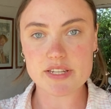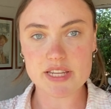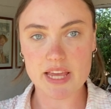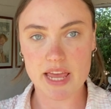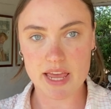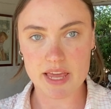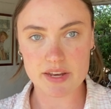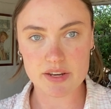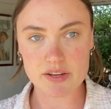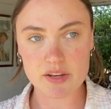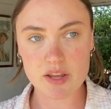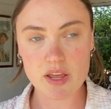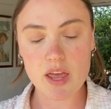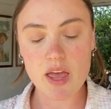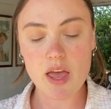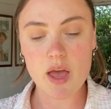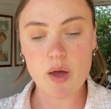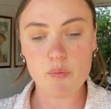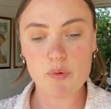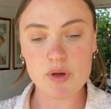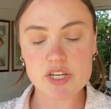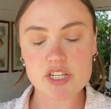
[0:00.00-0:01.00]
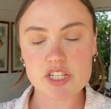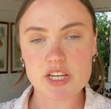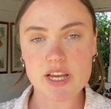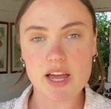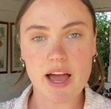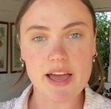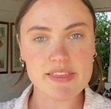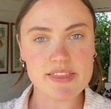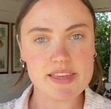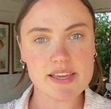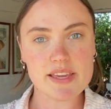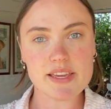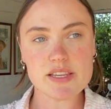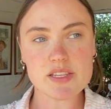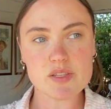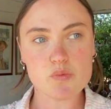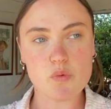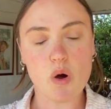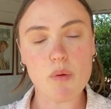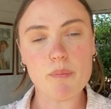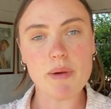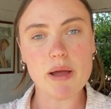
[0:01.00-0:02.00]
10, which I think is
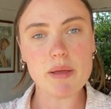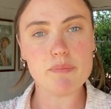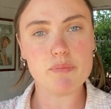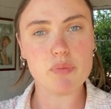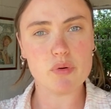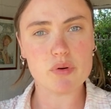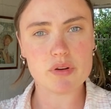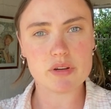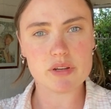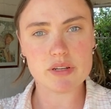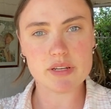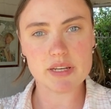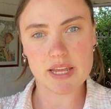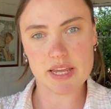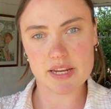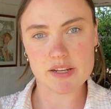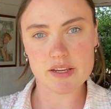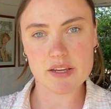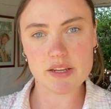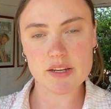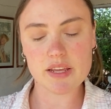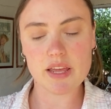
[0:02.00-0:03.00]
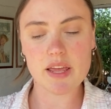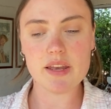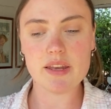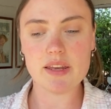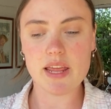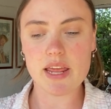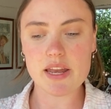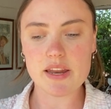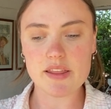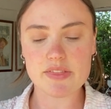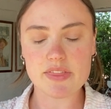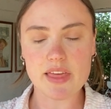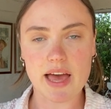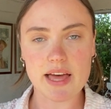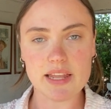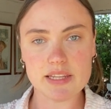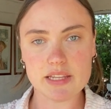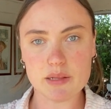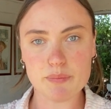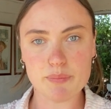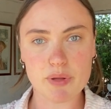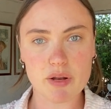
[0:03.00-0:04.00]
what my book needed. It needed that
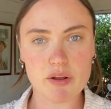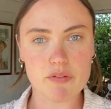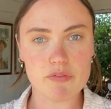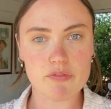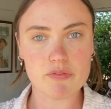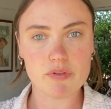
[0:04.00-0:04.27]
little bit of